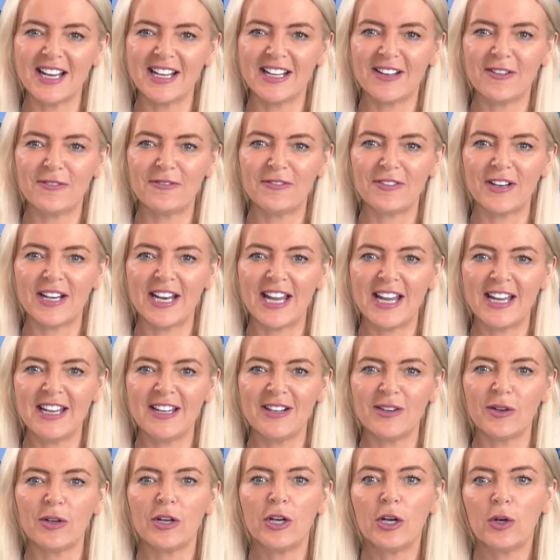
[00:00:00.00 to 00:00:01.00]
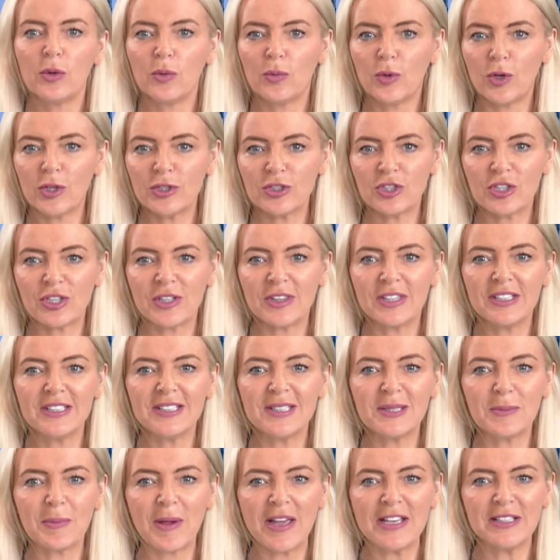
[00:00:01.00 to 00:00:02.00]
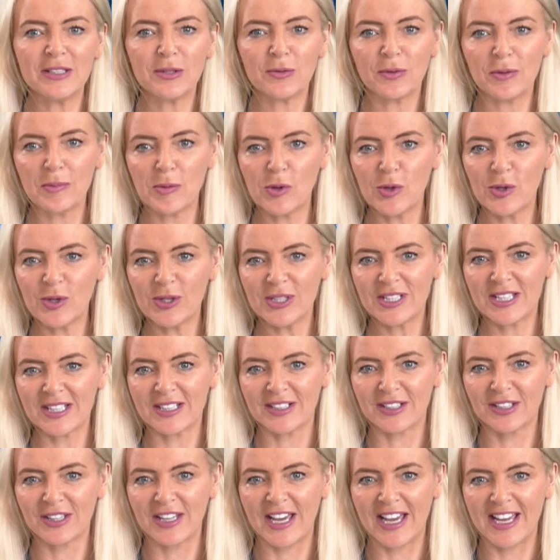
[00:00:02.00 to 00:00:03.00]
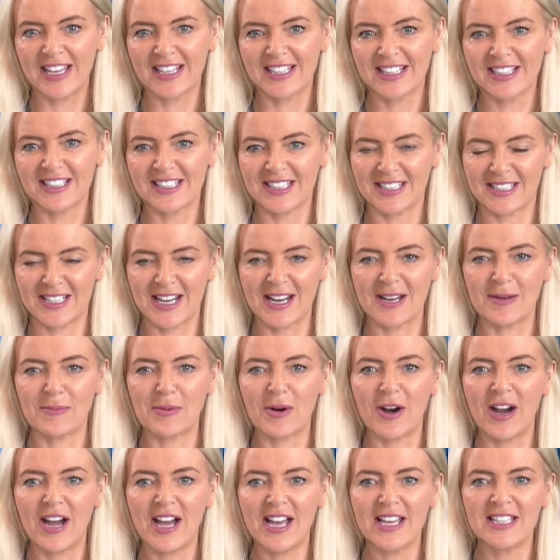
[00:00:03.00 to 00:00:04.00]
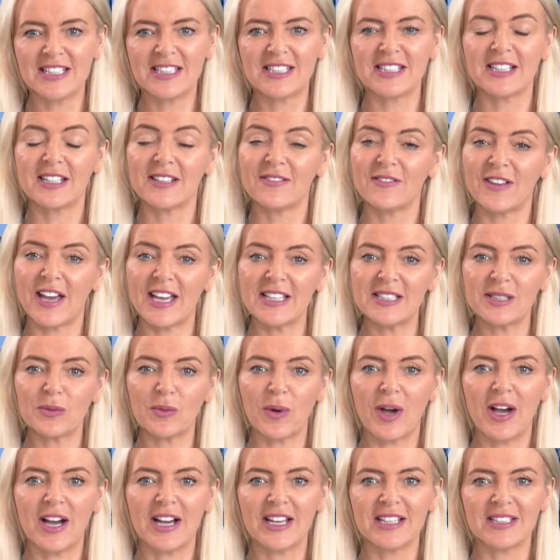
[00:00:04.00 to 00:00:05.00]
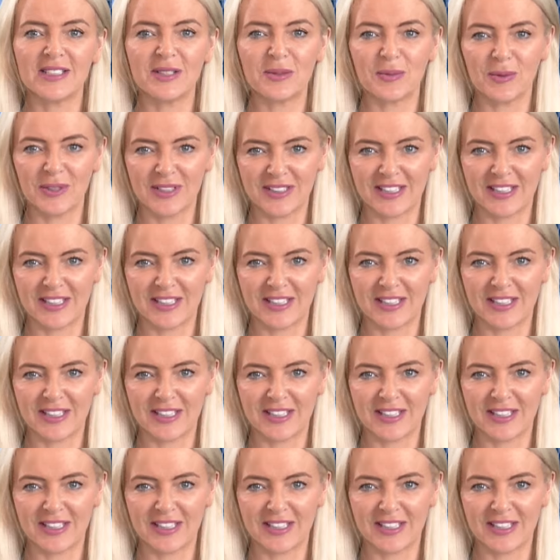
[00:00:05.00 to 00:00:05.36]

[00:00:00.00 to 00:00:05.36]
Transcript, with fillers: off for now. Watch this space for more. Till then, stay apprised and invest wise with